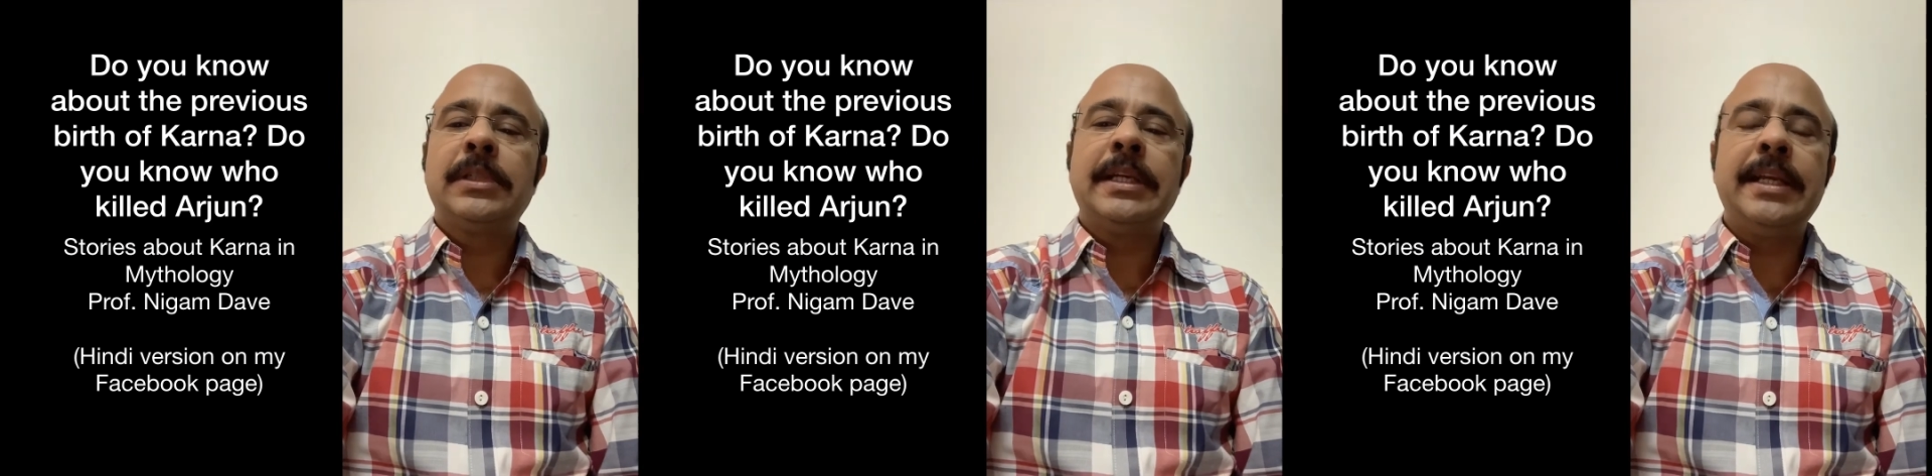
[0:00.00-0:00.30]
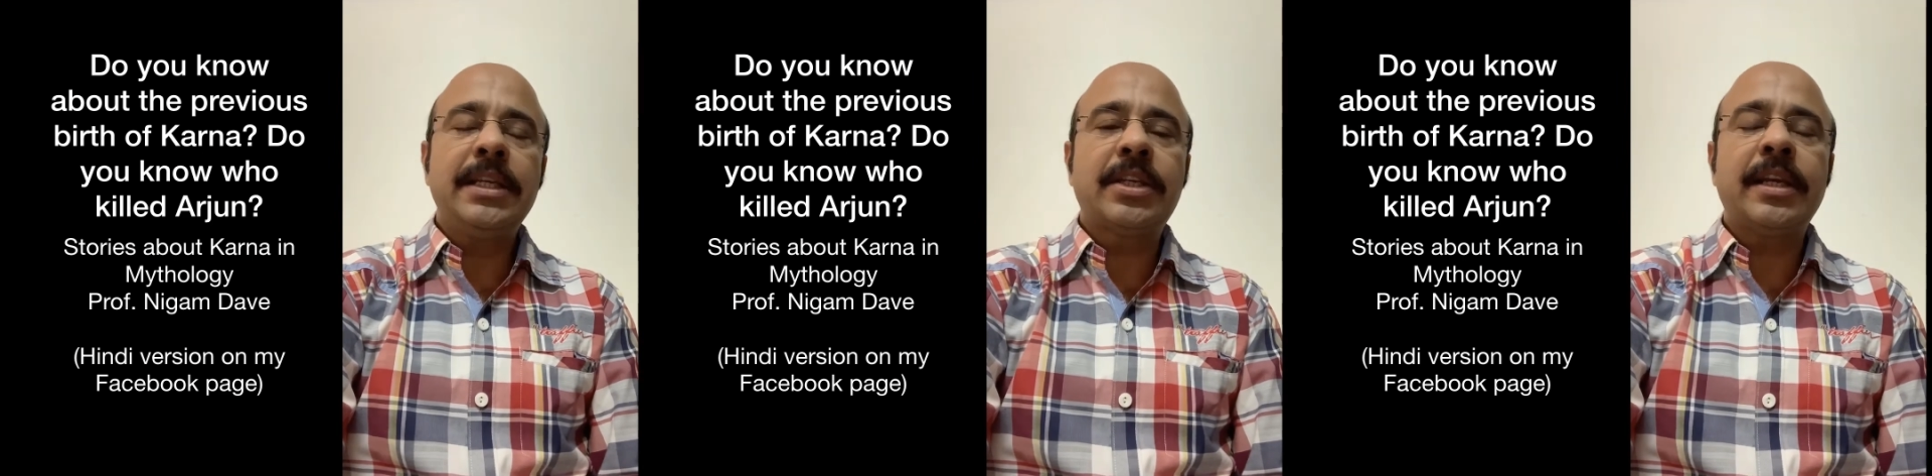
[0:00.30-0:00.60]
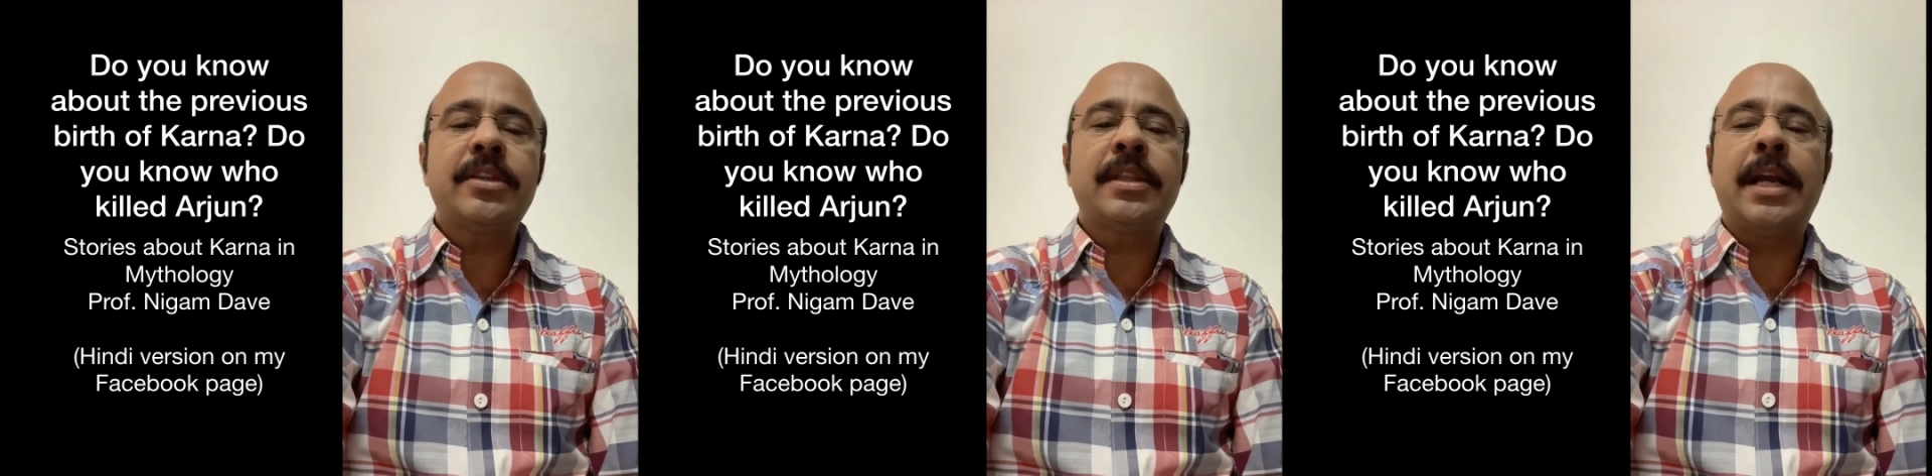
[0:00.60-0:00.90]
He
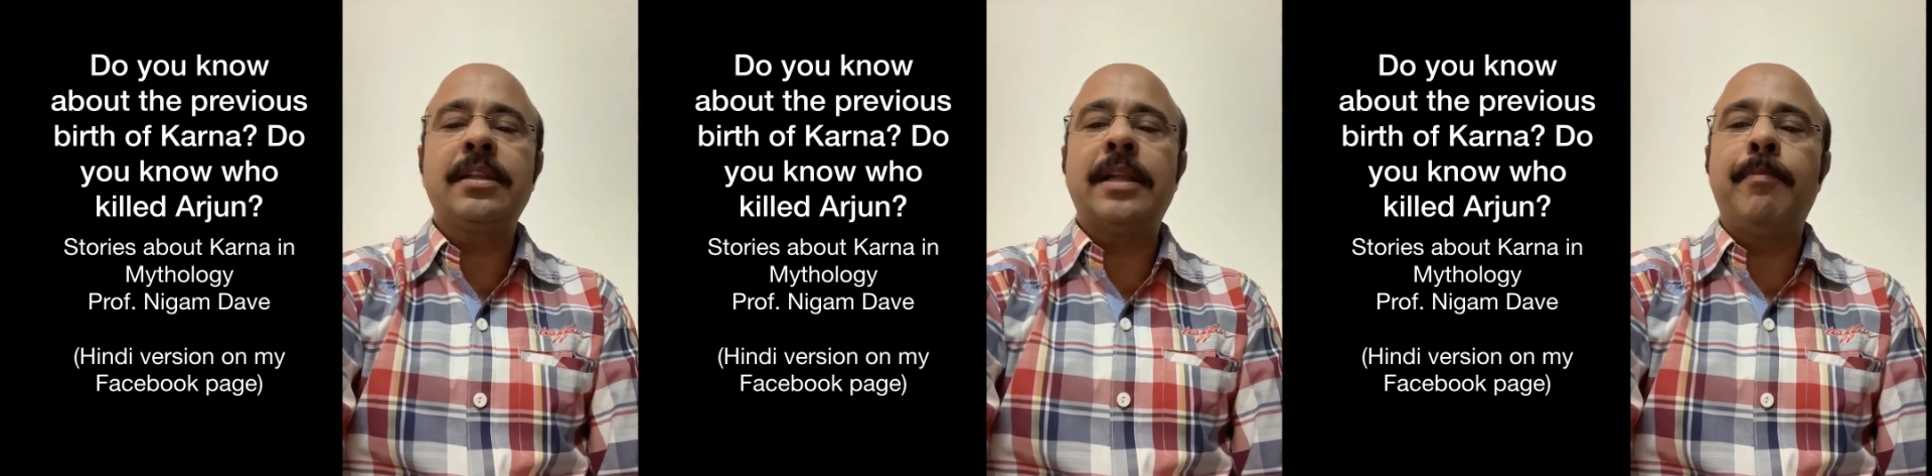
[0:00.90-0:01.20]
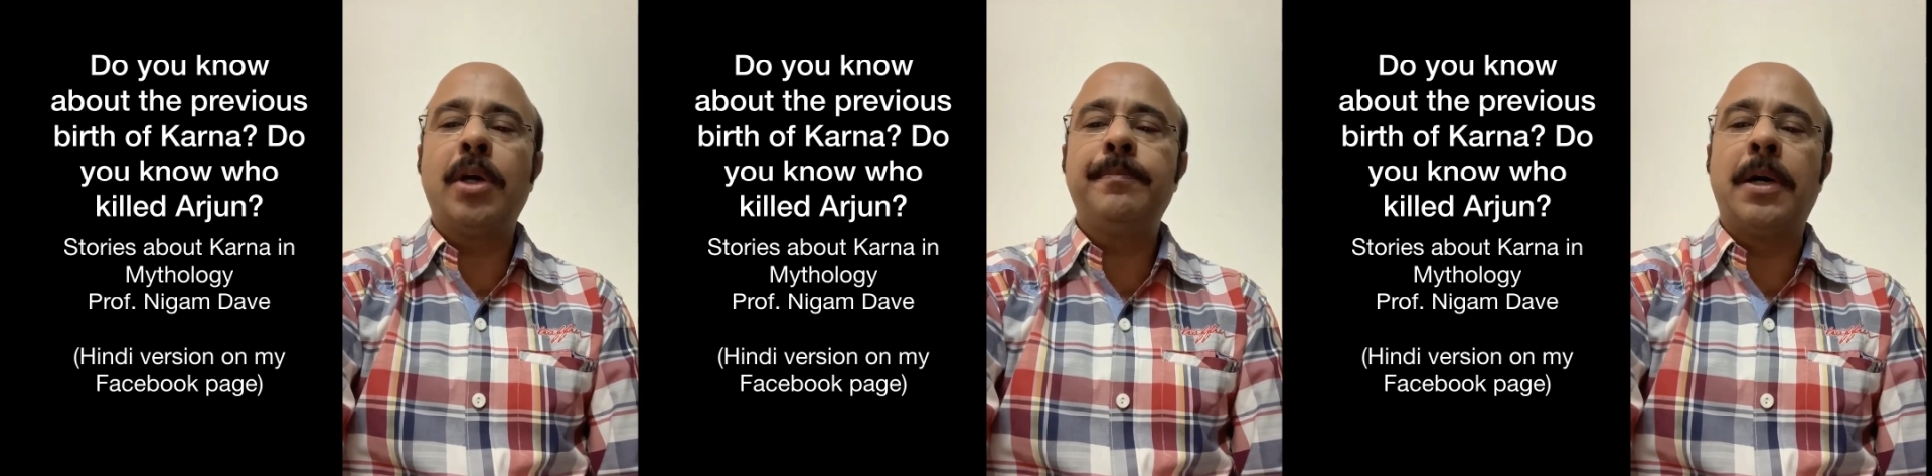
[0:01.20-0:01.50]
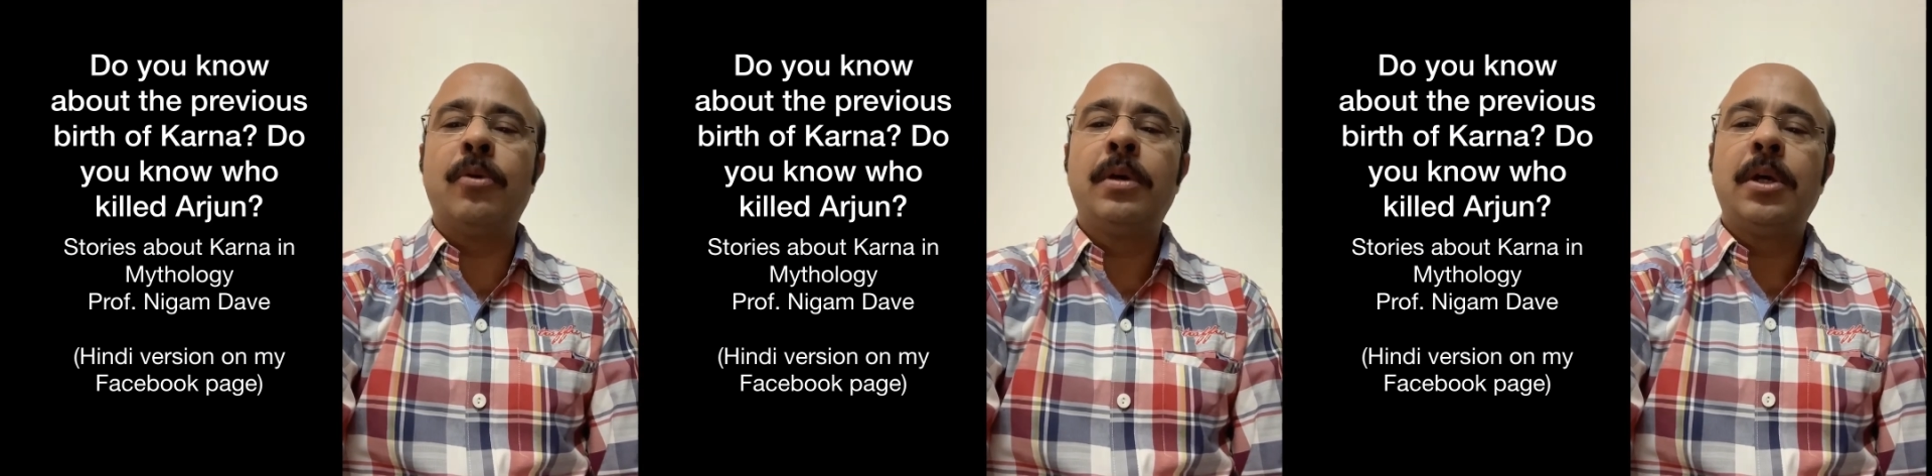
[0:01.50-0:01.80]
says that
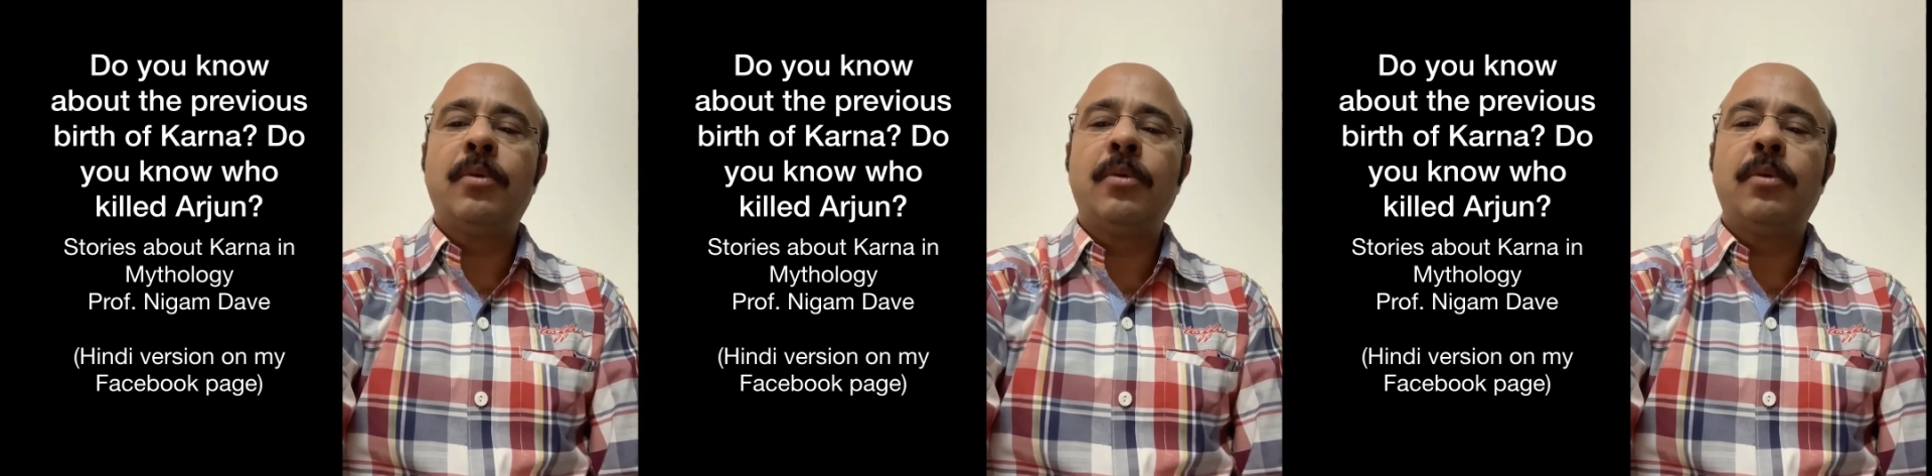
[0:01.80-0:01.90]
Dambodbhav